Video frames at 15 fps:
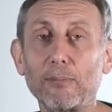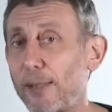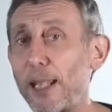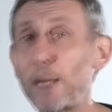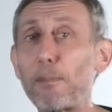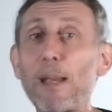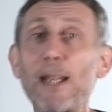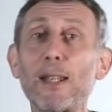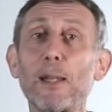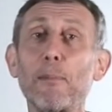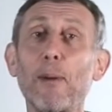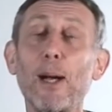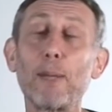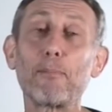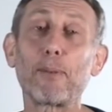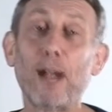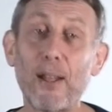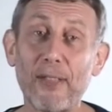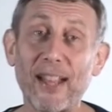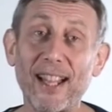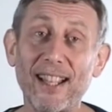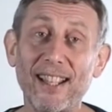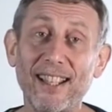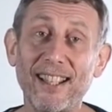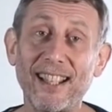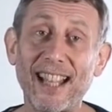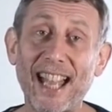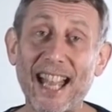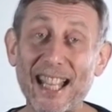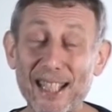This meant that my brother
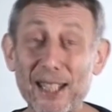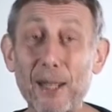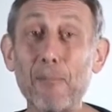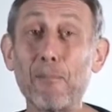had